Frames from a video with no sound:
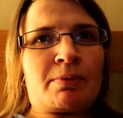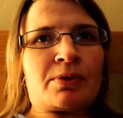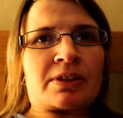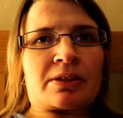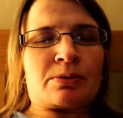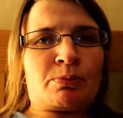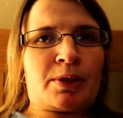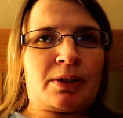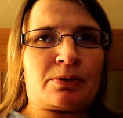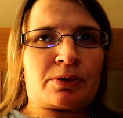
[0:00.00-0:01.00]
We also had some
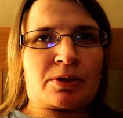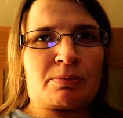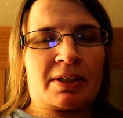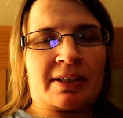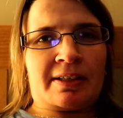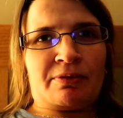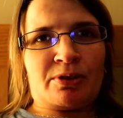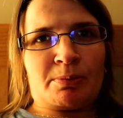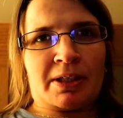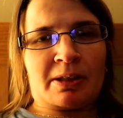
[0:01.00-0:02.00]
wine talk as well. I
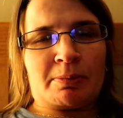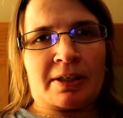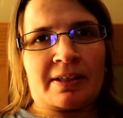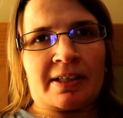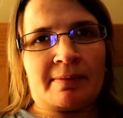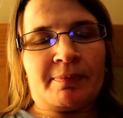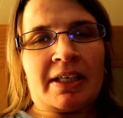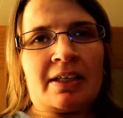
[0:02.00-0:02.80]
did film a little bit of that.